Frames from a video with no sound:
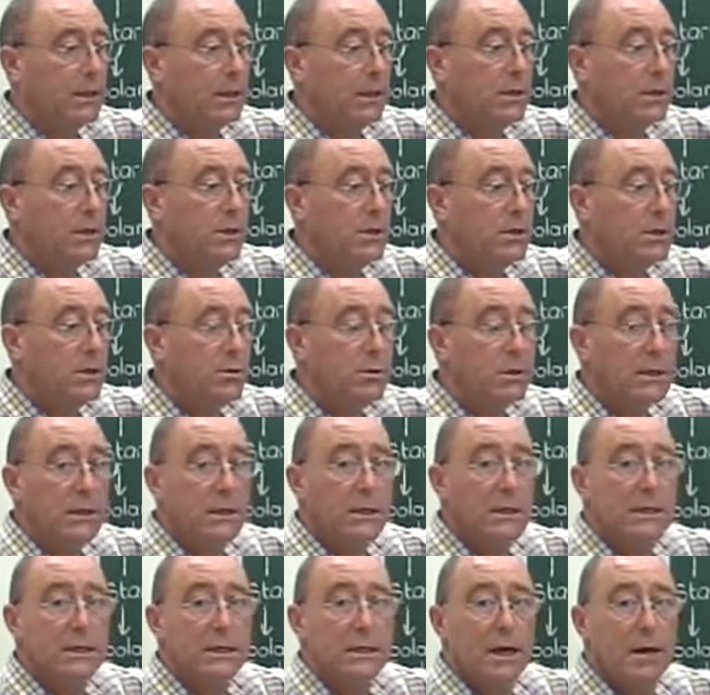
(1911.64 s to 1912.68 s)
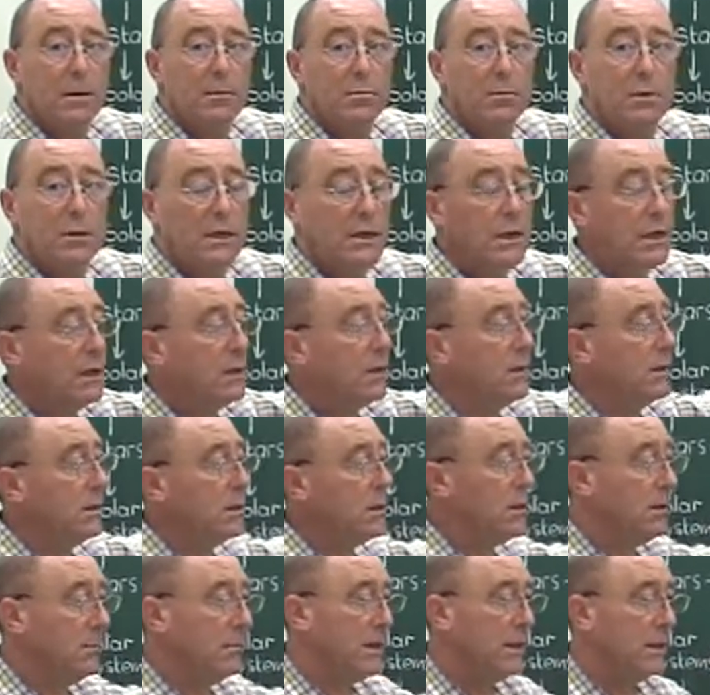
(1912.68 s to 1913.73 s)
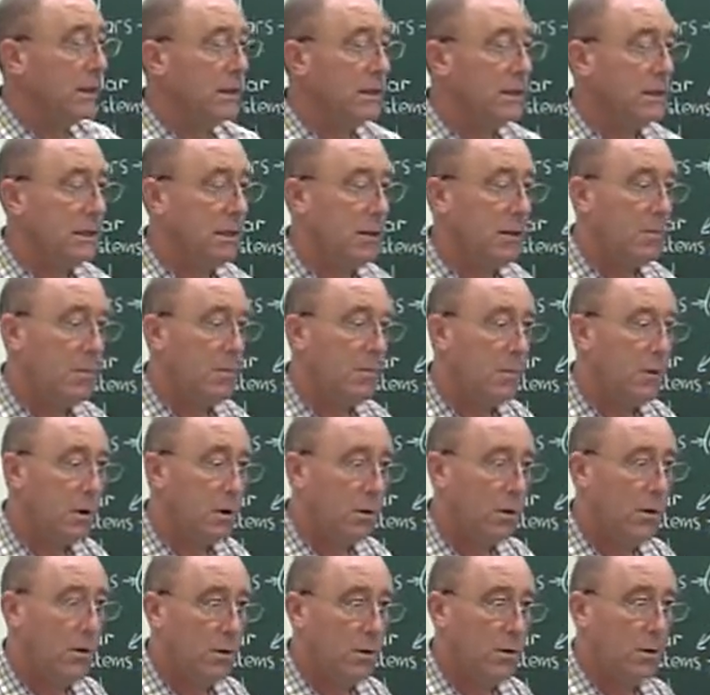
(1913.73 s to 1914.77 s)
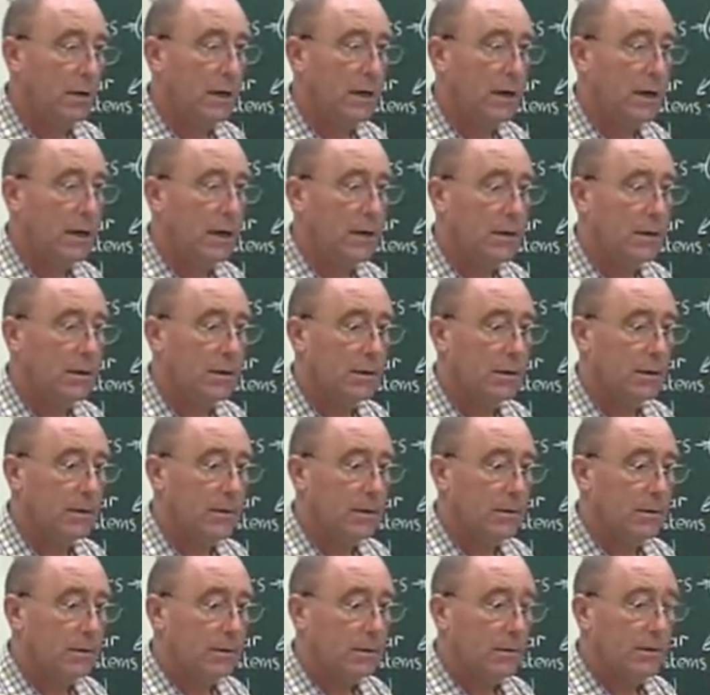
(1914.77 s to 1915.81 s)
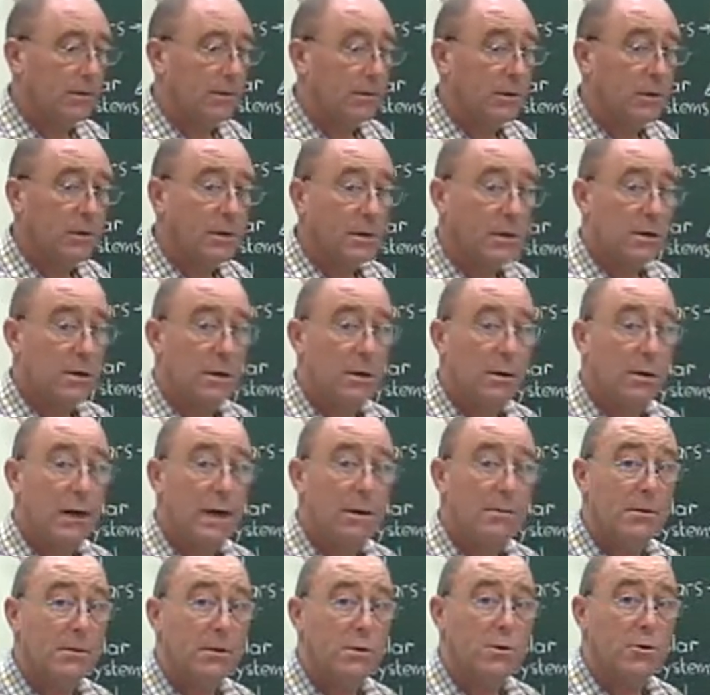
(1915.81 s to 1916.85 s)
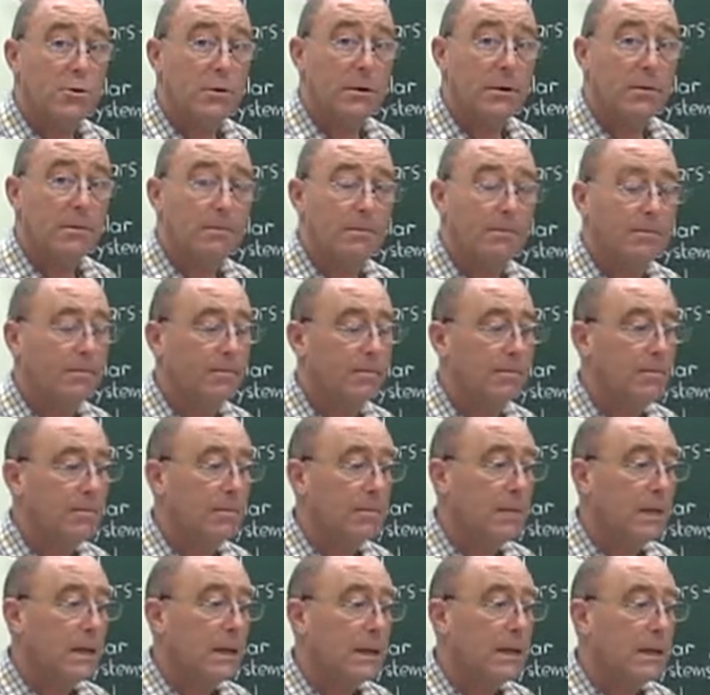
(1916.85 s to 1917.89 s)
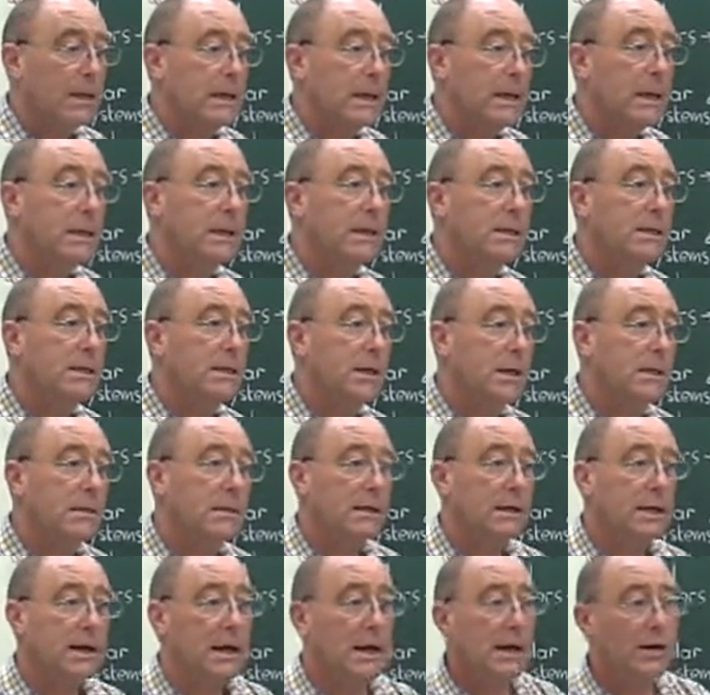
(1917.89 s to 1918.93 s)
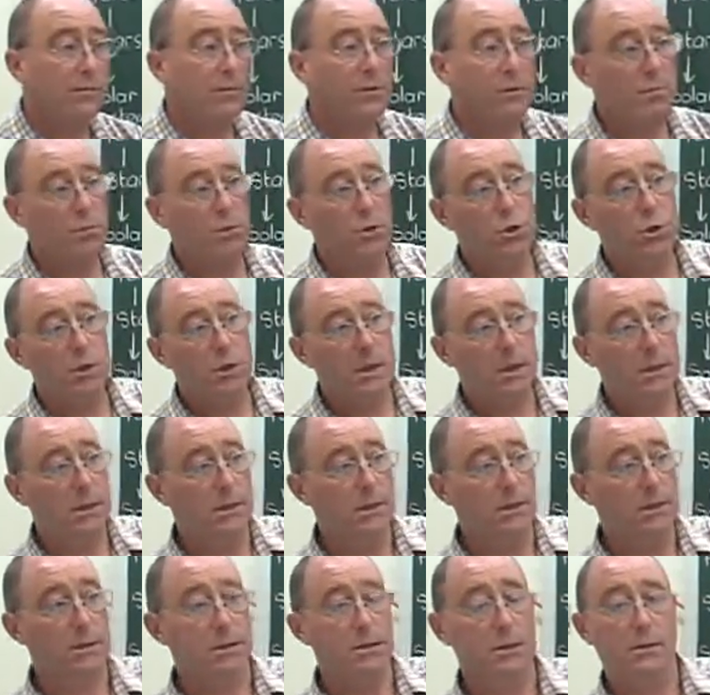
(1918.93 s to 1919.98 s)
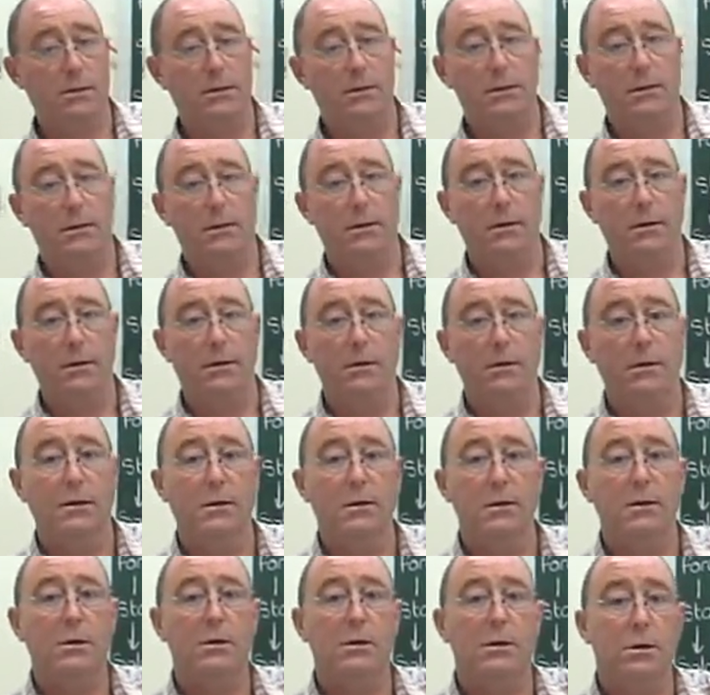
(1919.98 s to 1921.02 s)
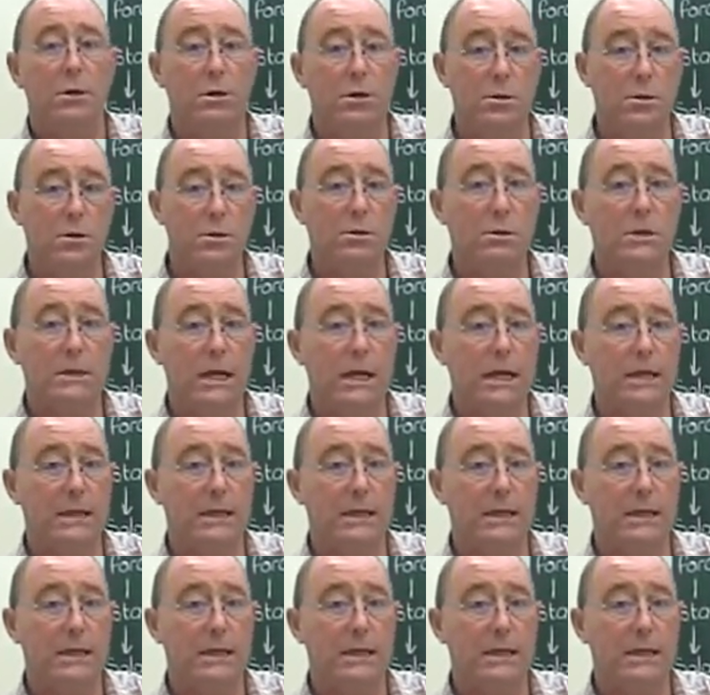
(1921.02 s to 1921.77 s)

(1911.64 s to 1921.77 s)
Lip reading: It's using the same thing to make the same molecule again, but there's no chemistry. And it doesn't have the machines to use that